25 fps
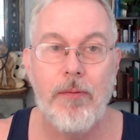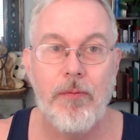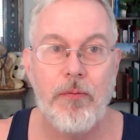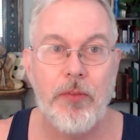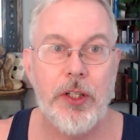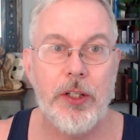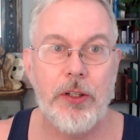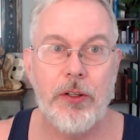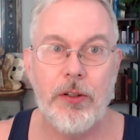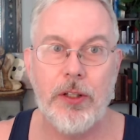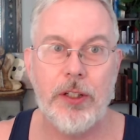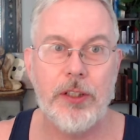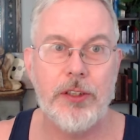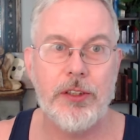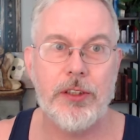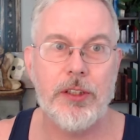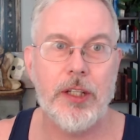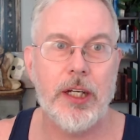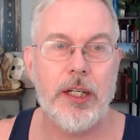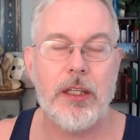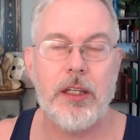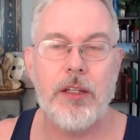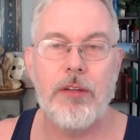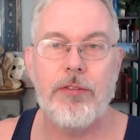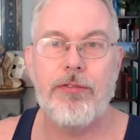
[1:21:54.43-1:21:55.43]
You know, there's
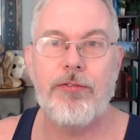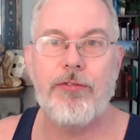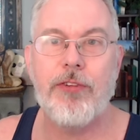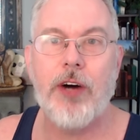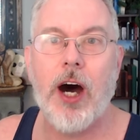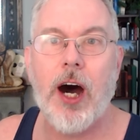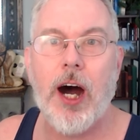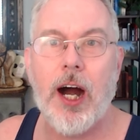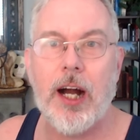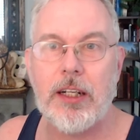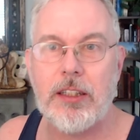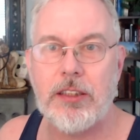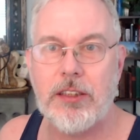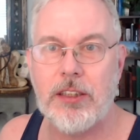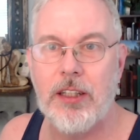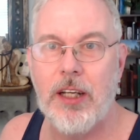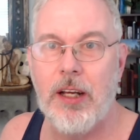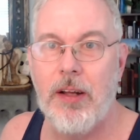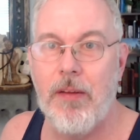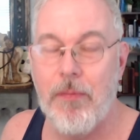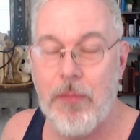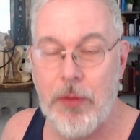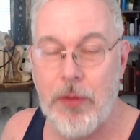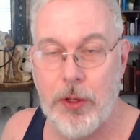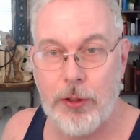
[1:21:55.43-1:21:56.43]
like the fox
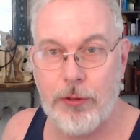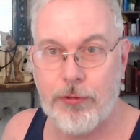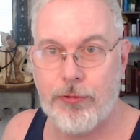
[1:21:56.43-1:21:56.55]
who